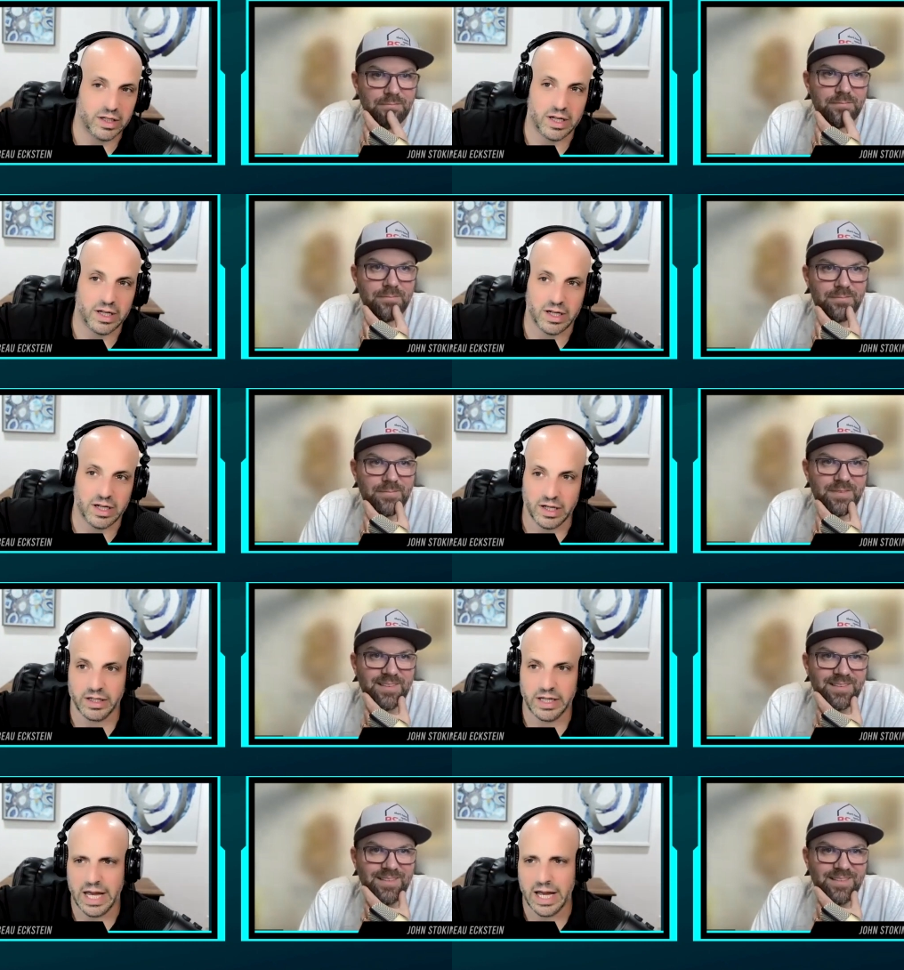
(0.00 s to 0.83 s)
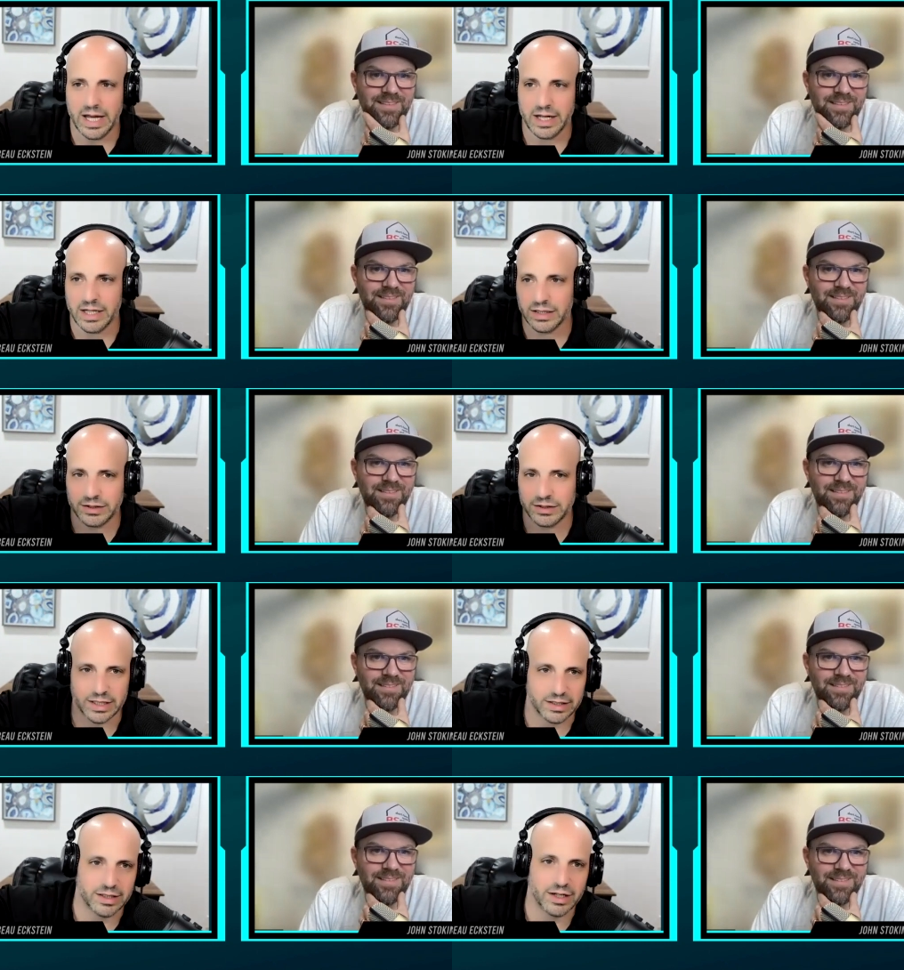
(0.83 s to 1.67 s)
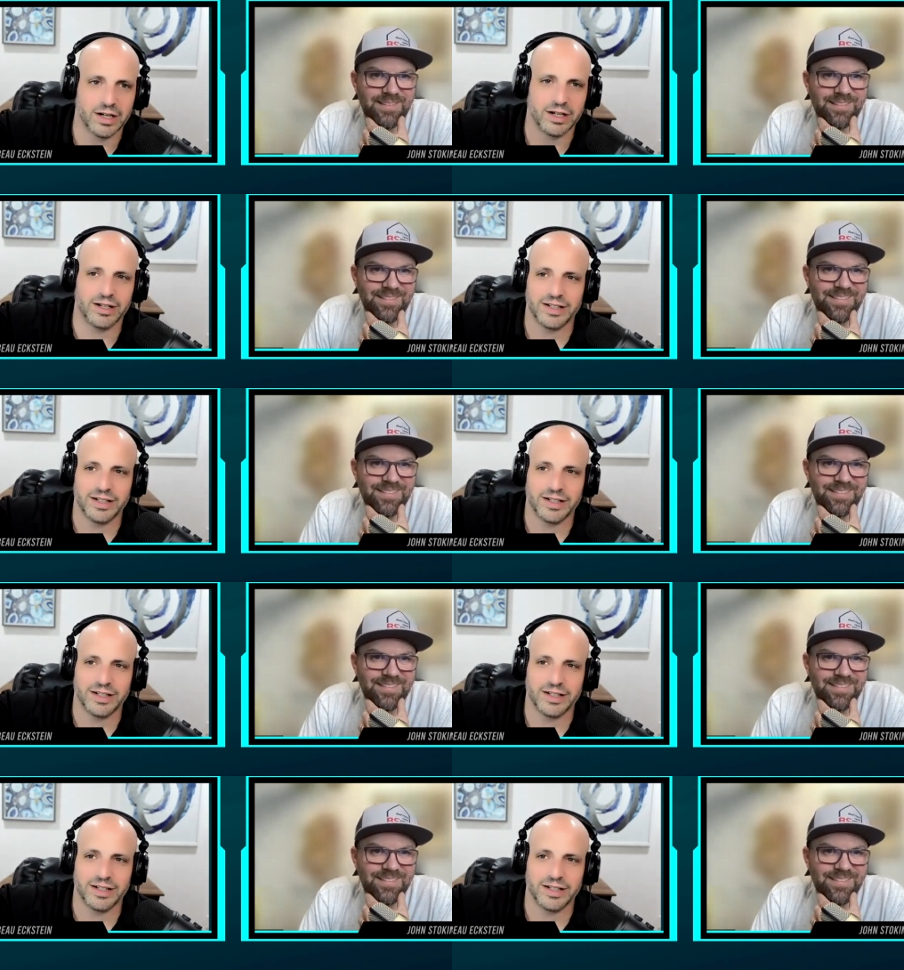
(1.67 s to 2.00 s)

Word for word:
Speaker 1: Uh, yeah, I'll take a car.